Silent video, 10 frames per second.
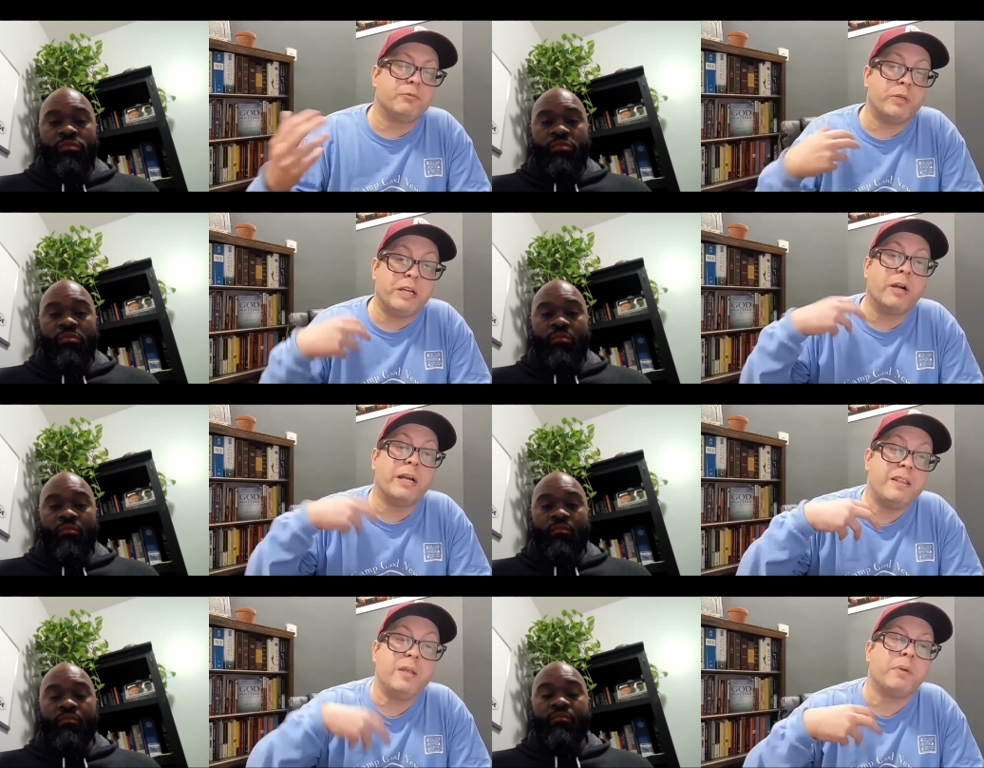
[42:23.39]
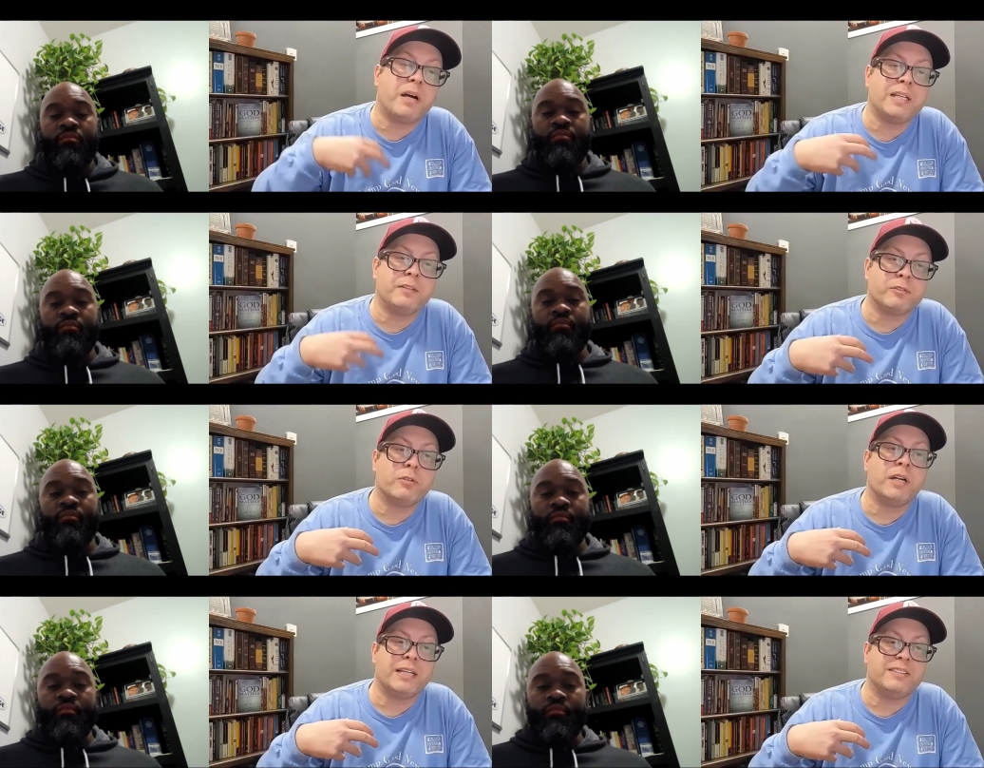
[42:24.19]
Speaker 1: we are in the body of
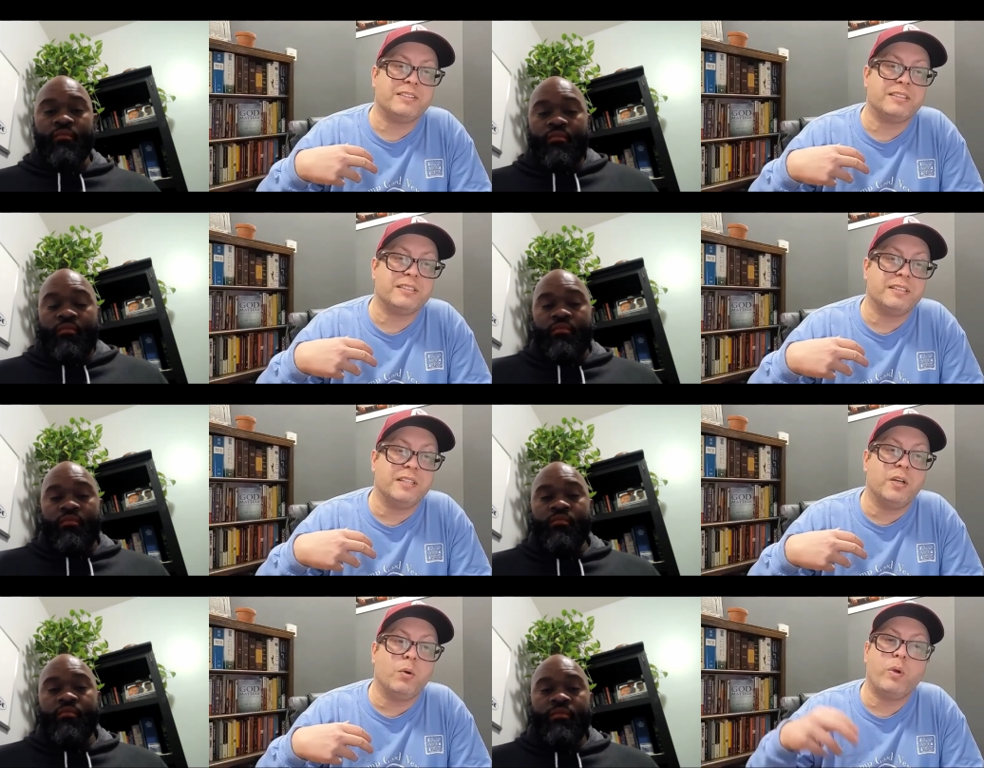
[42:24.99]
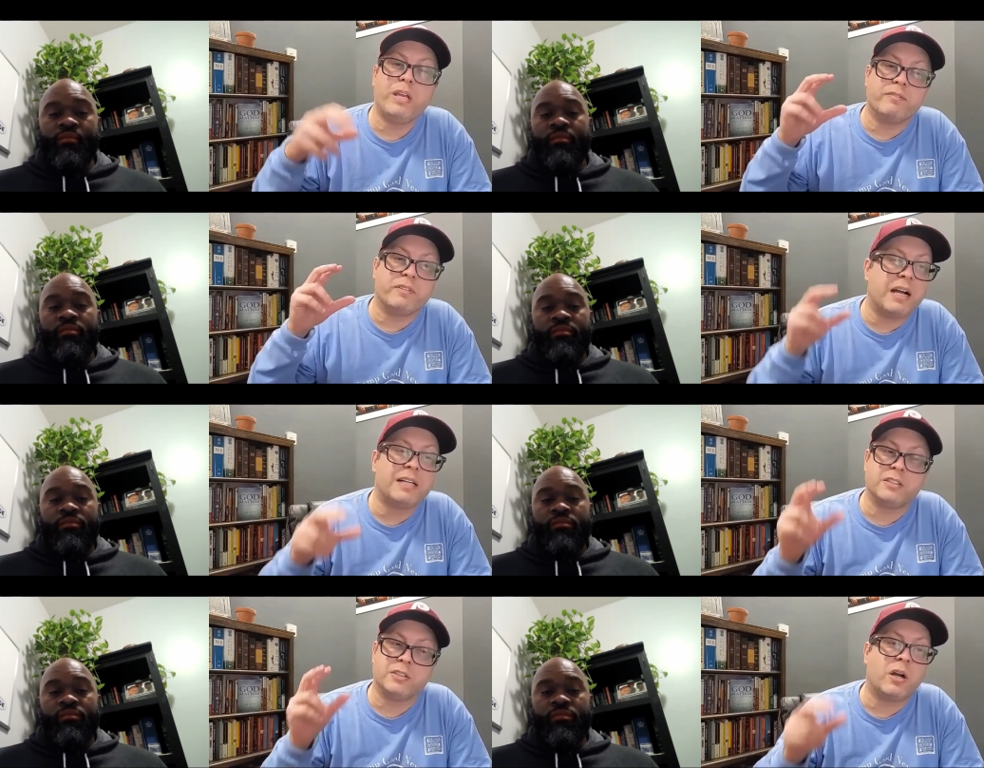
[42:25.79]
Christ, we have got
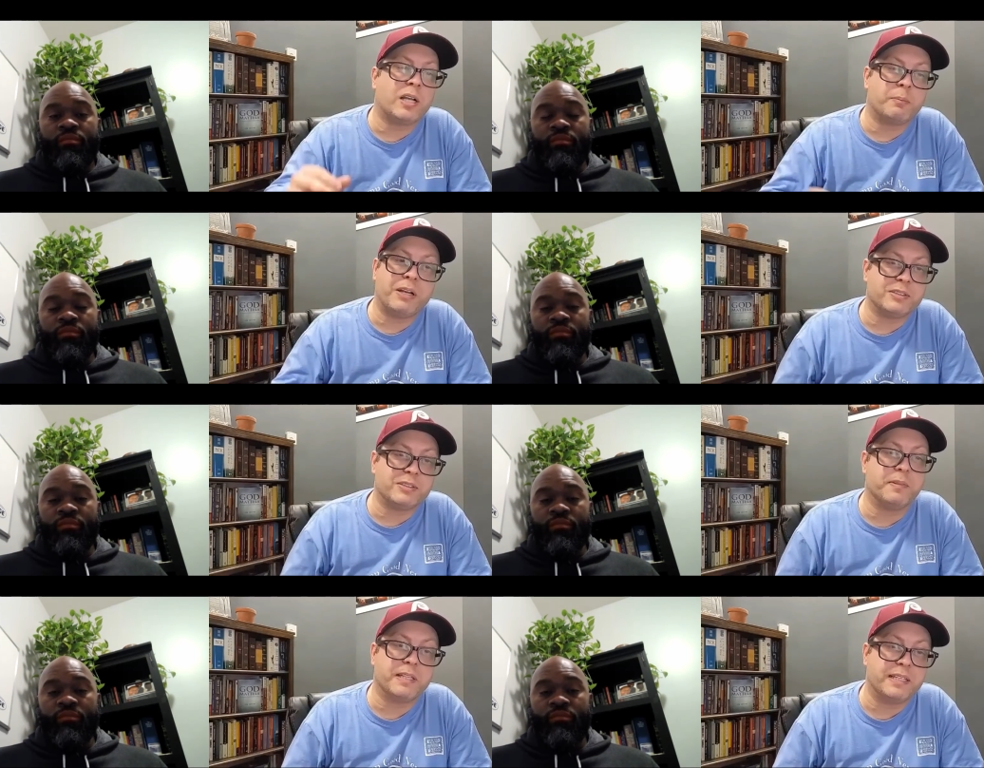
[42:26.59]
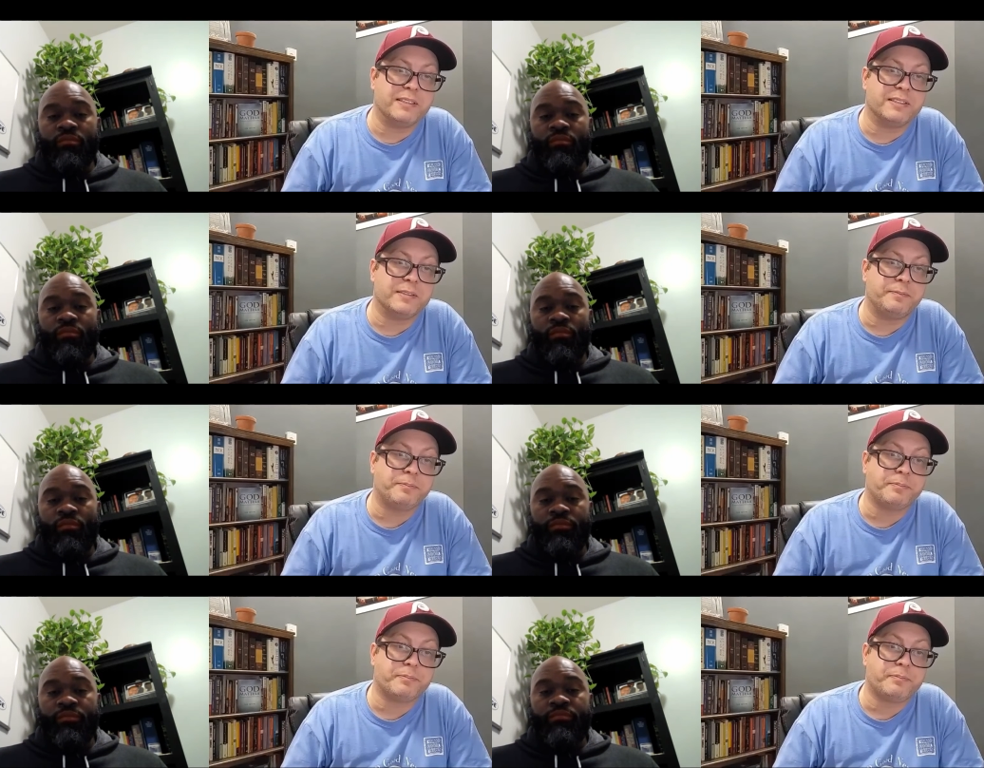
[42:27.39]
to talk about some things.
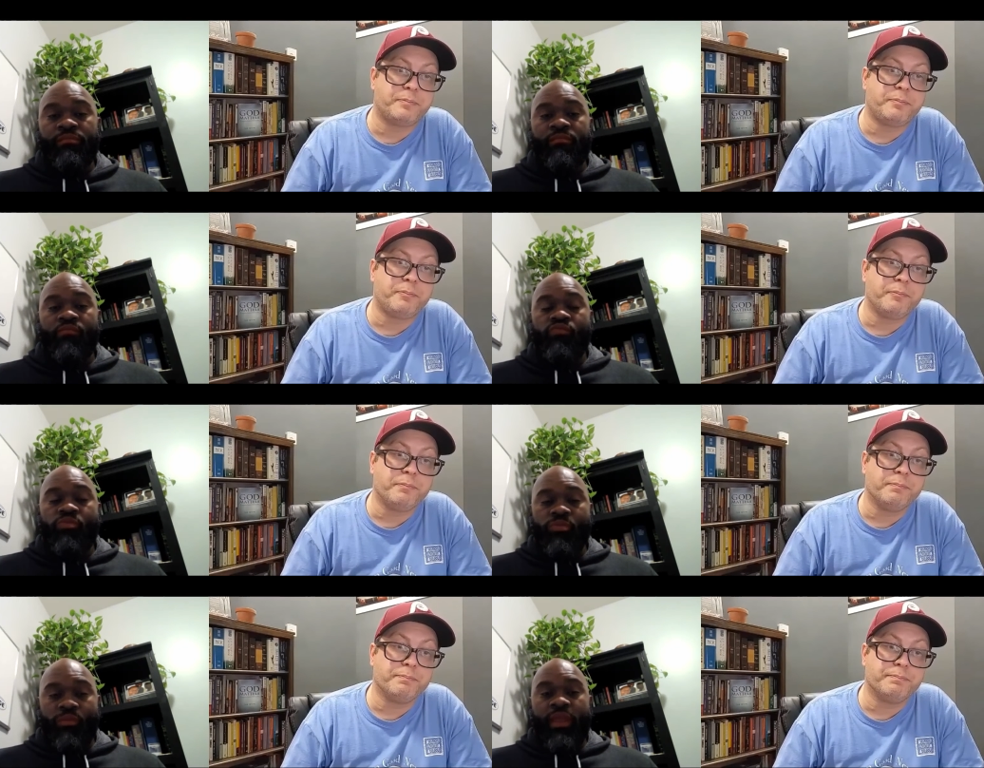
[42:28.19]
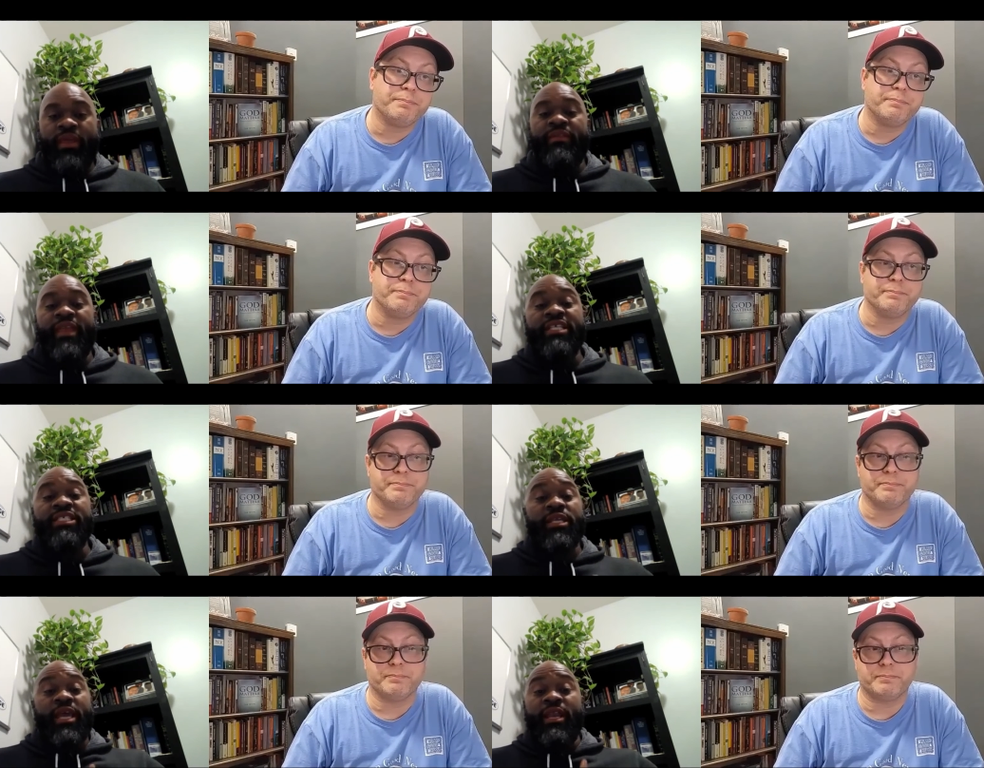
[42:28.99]
Speaker 2: And I
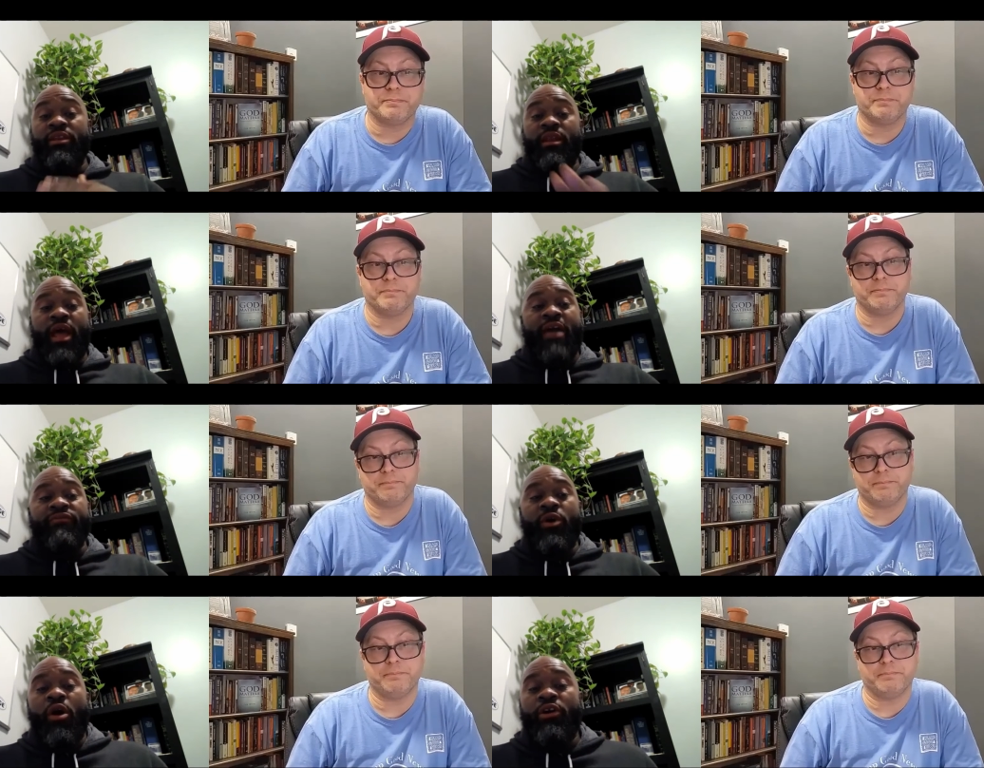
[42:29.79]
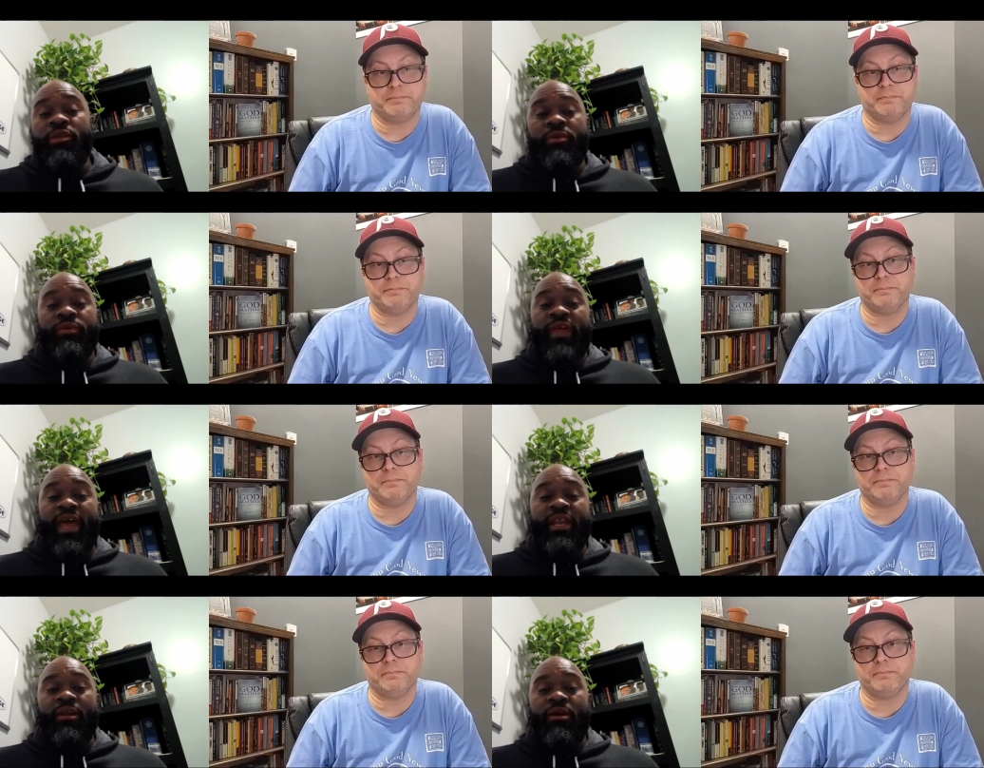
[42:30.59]
have no argument with that
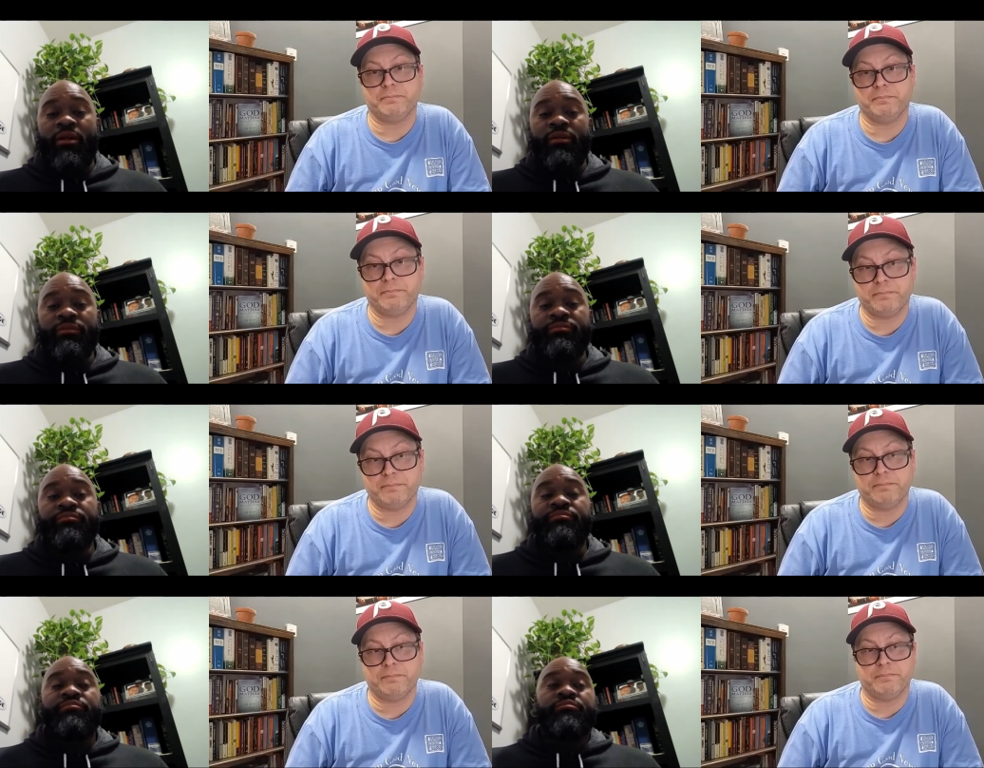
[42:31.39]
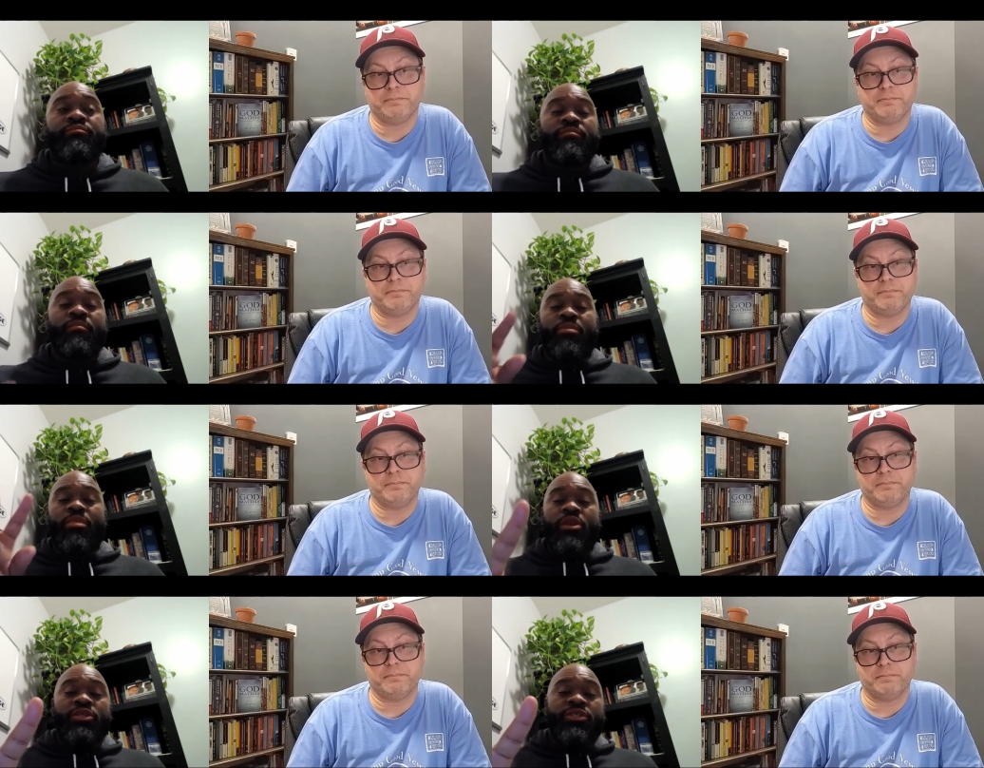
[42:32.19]
at all.
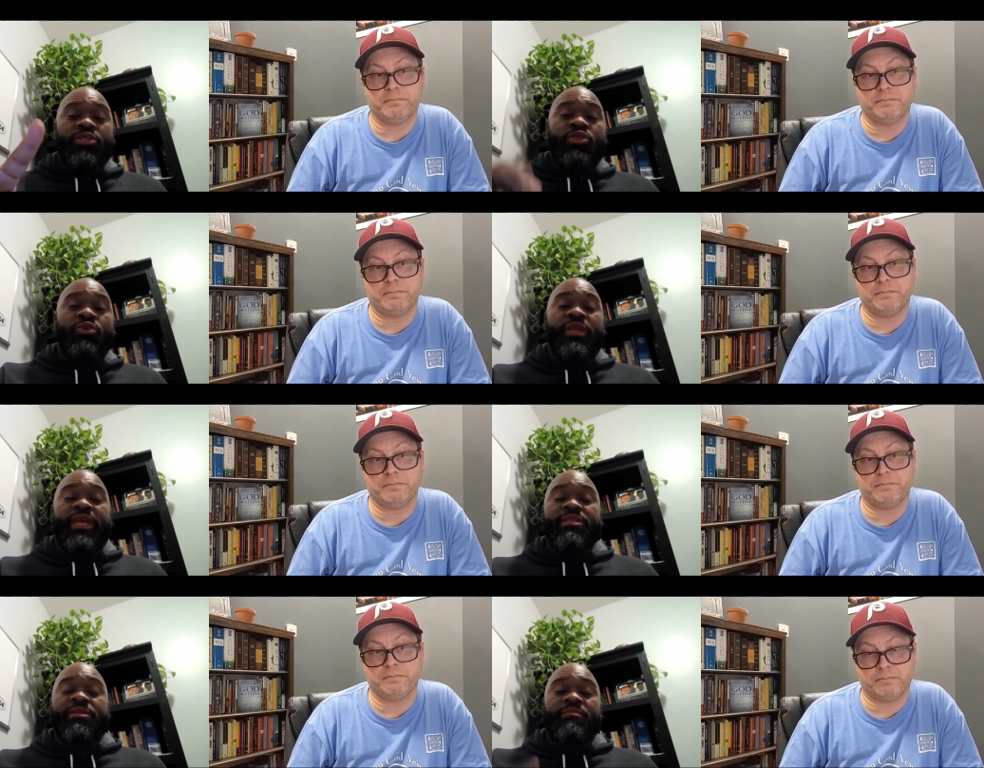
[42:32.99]
Just two things.